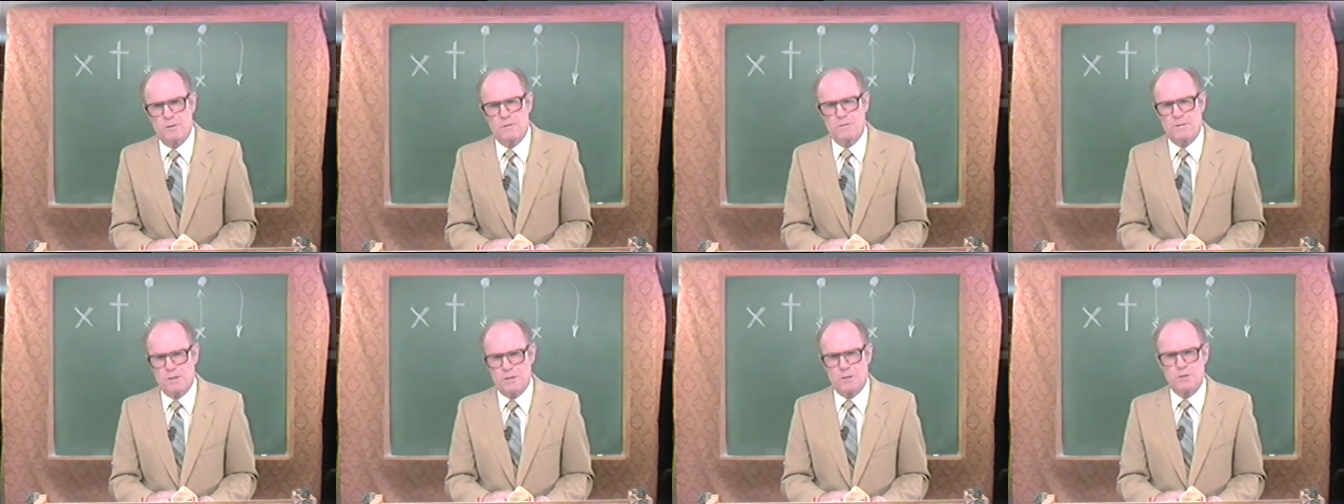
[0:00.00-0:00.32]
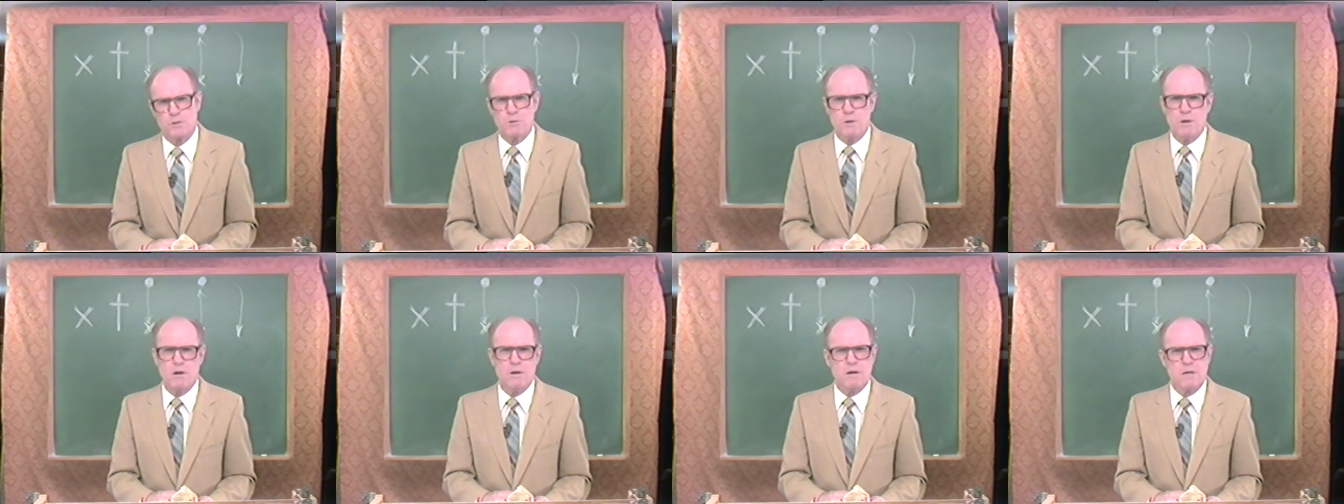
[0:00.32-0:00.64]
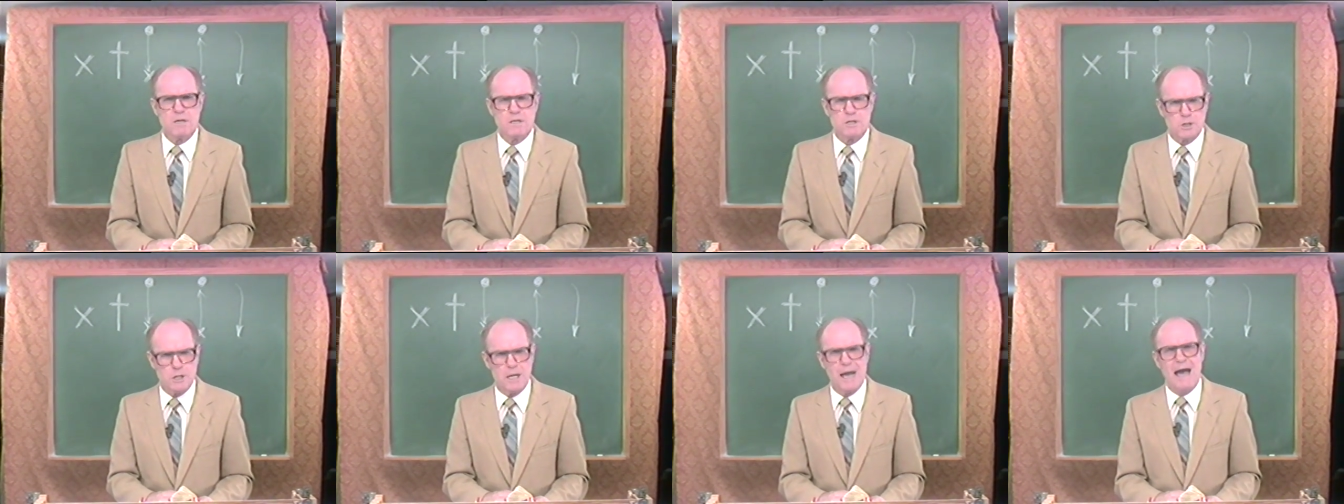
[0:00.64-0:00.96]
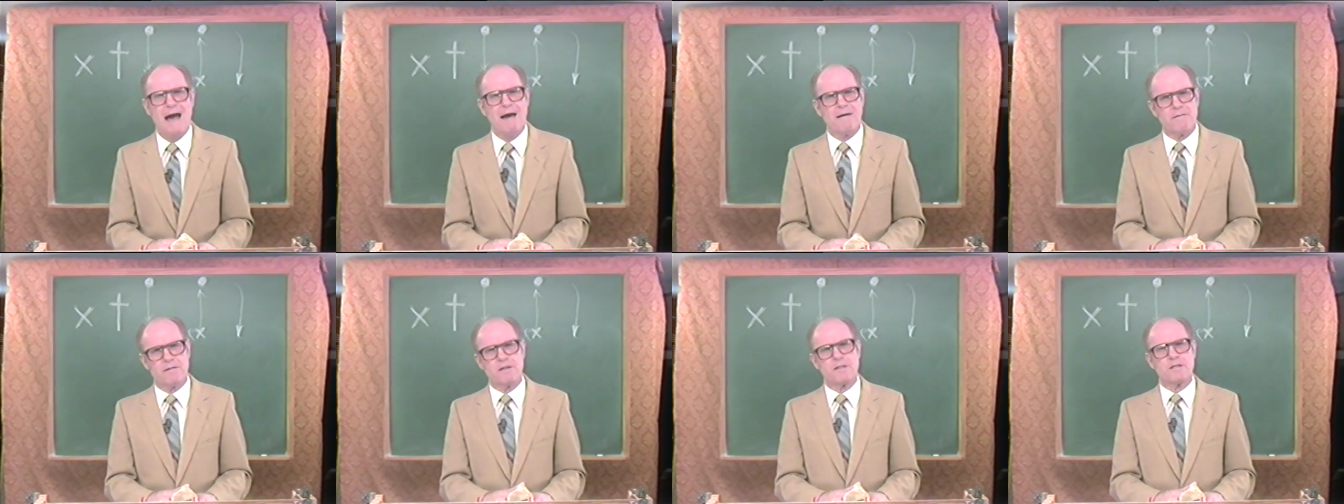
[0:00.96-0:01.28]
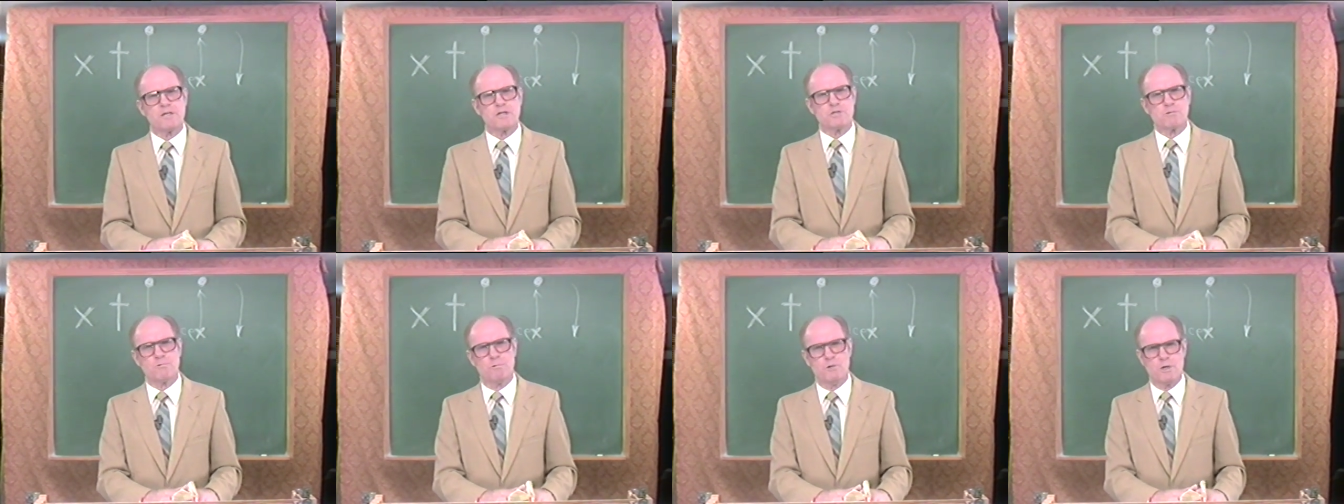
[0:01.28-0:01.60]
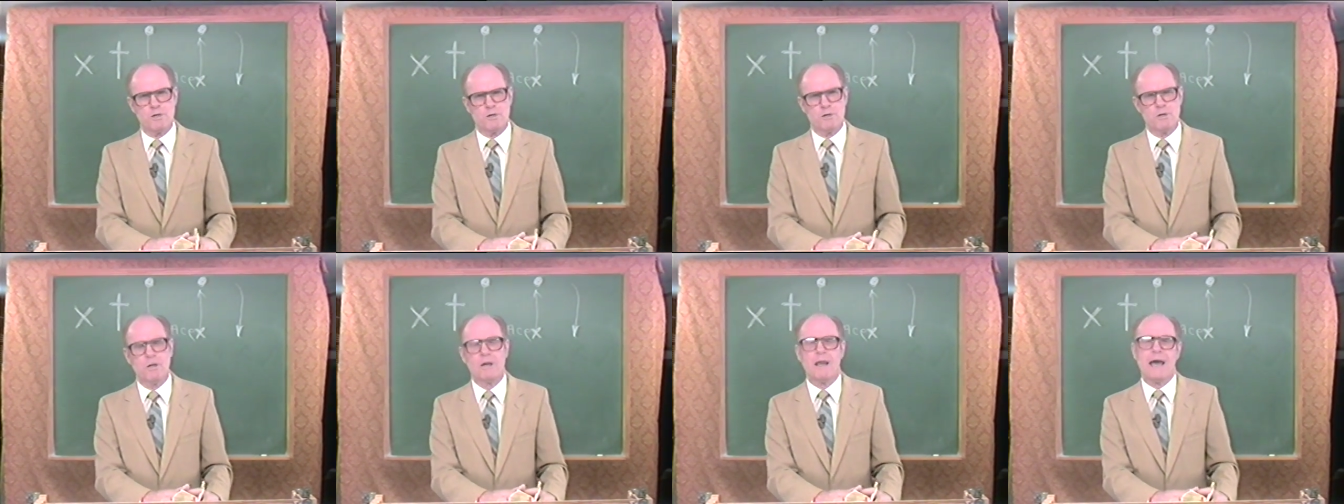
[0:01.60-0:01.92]
the dross out of this
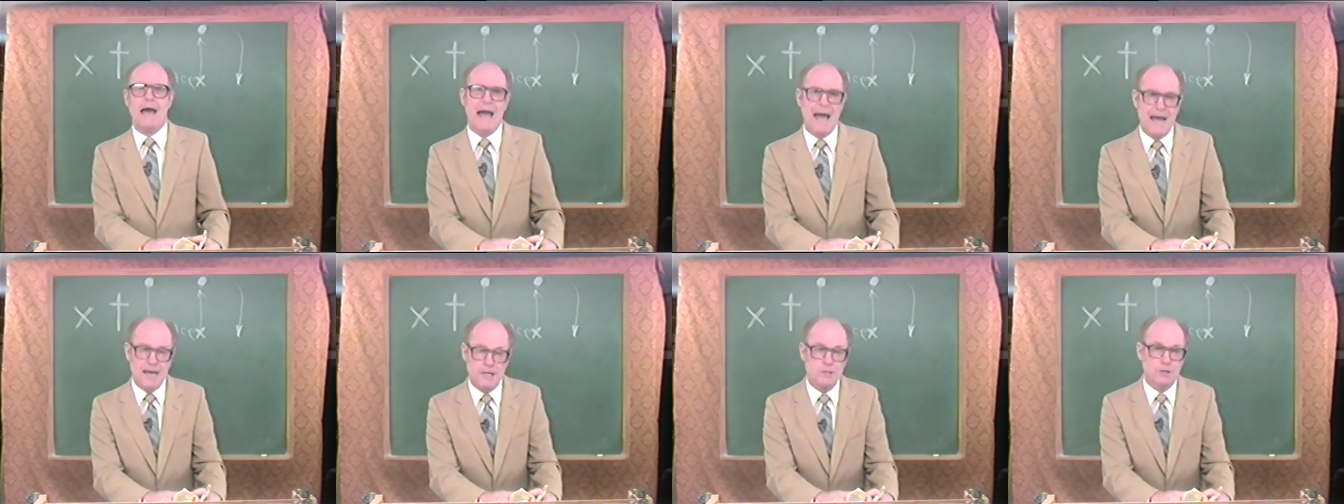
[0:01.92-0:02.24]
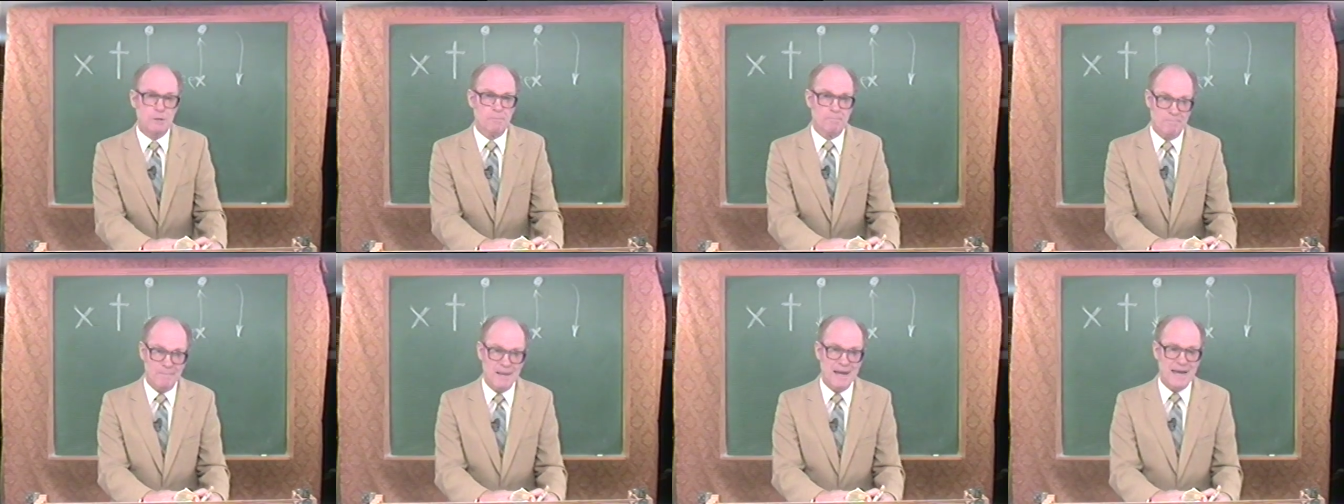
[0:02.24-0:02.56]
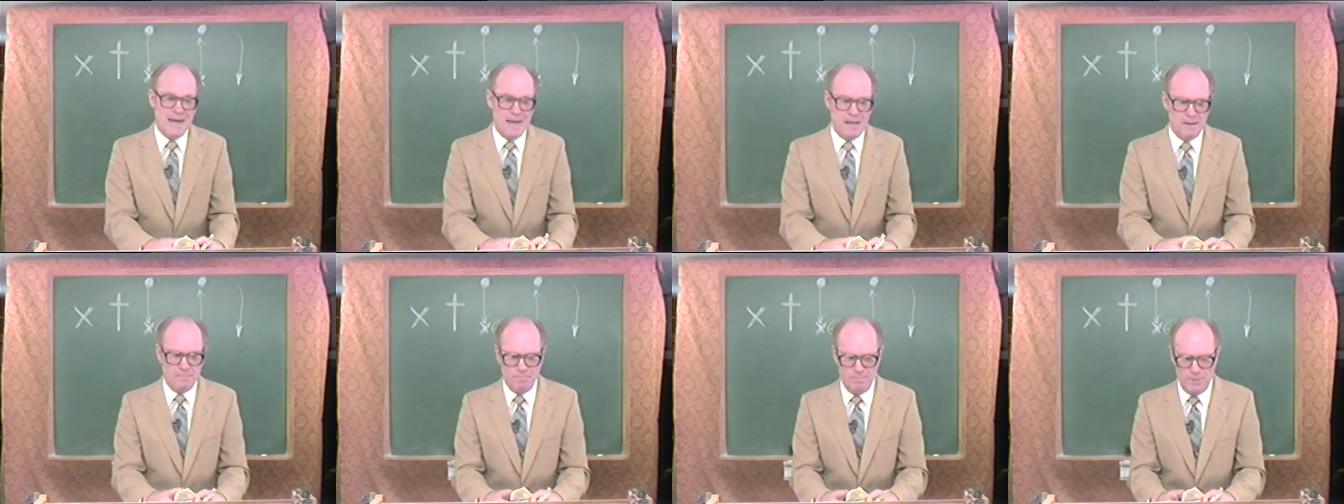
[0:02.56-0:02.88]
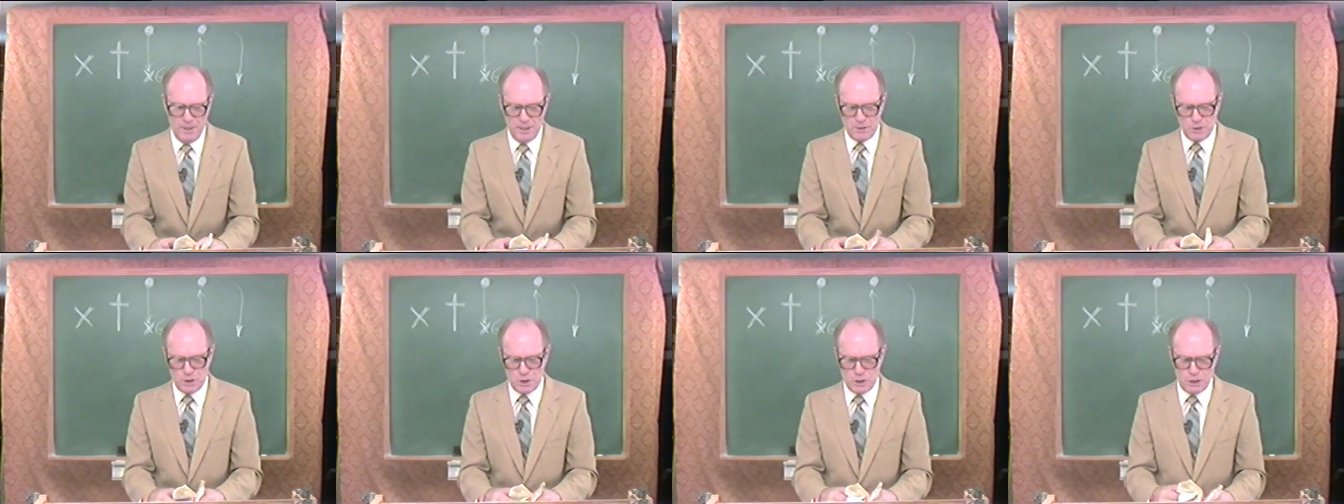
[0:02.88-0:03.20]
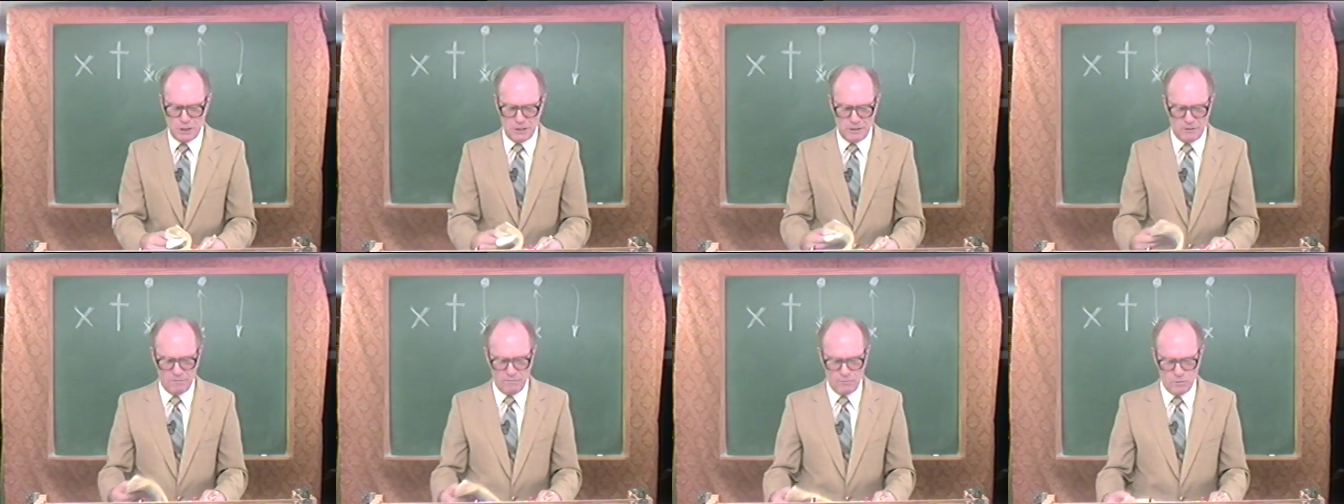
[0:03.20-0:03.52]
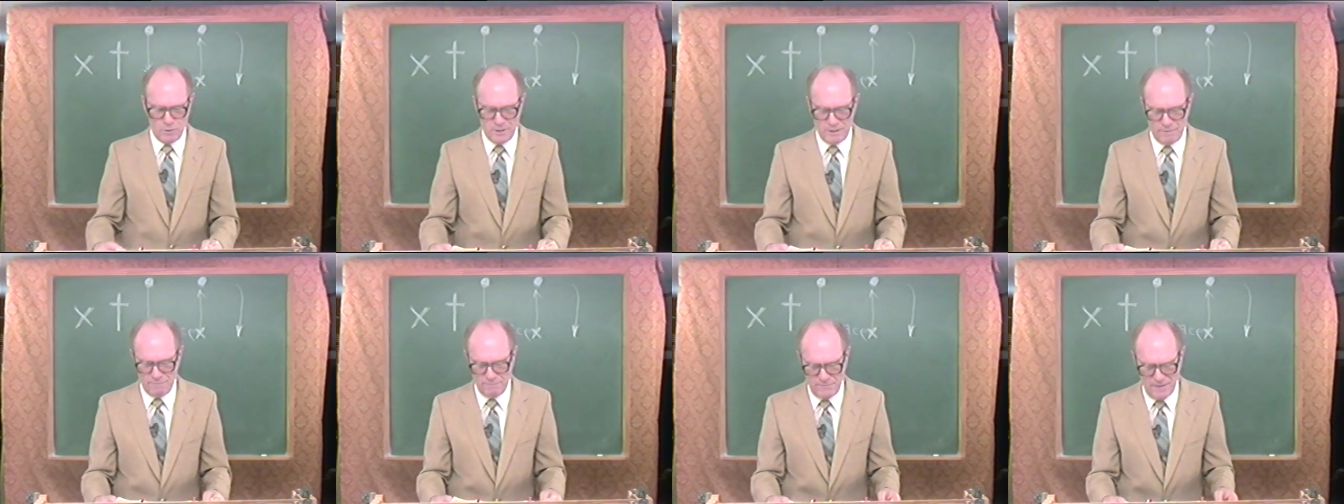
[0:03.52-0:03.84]
world as a man puts
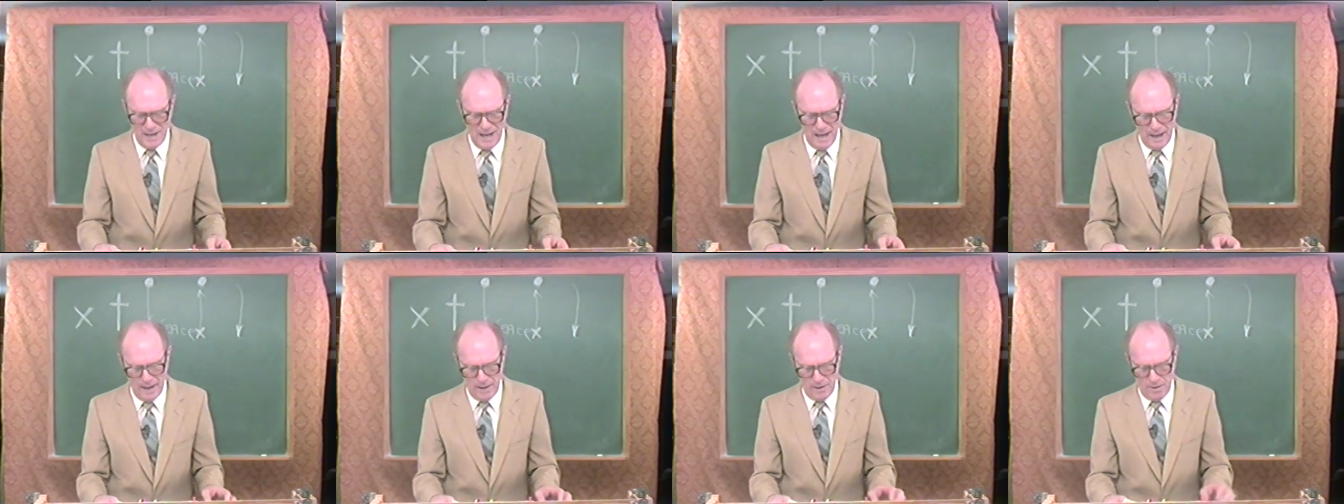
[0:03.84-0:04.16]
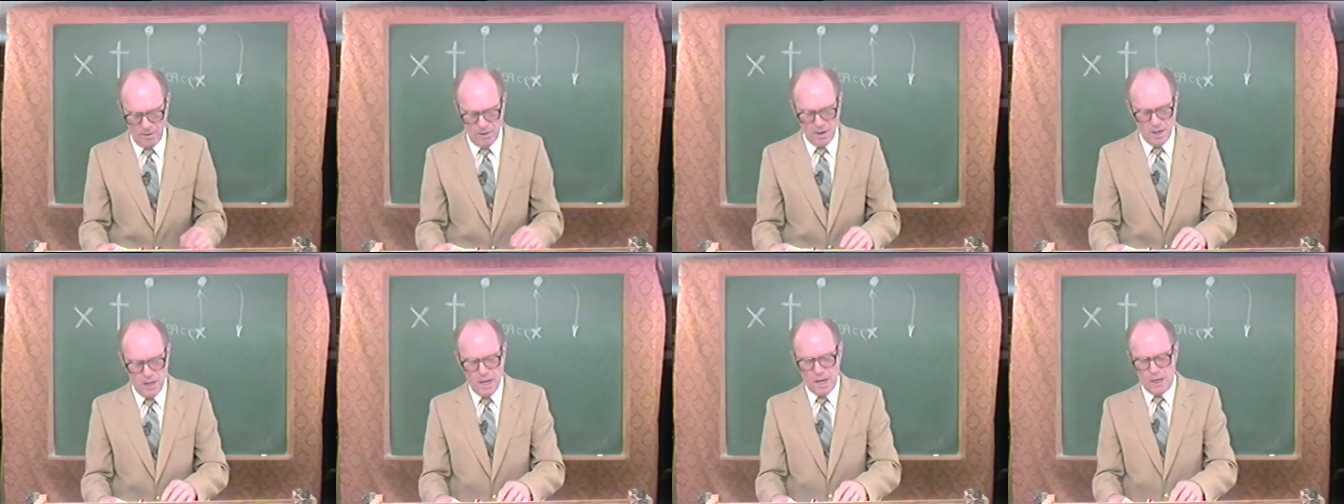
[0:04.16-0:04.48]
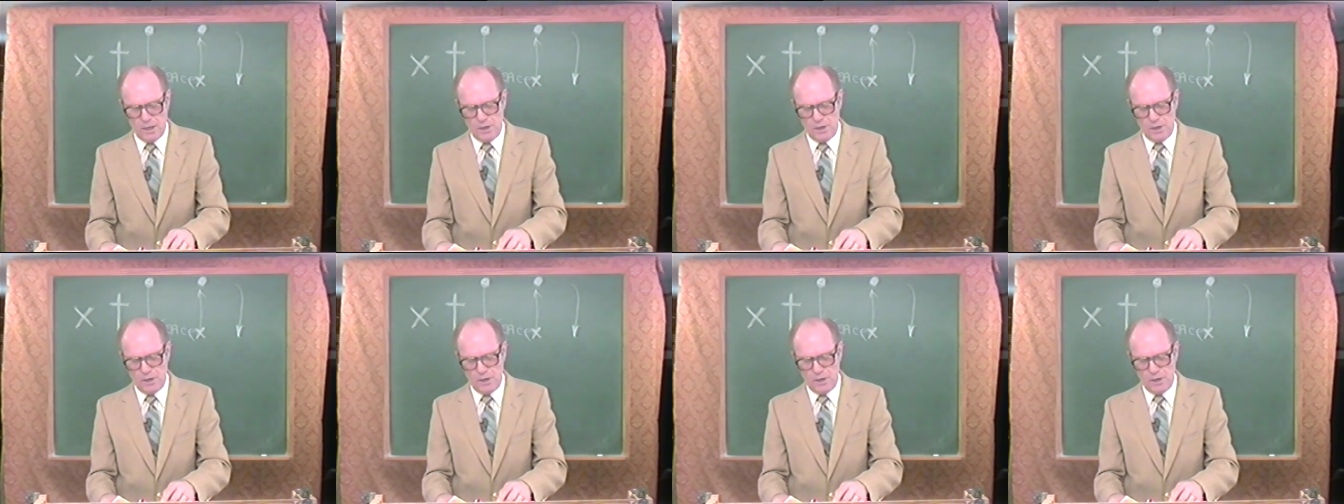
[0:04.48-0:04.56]
silver in fire.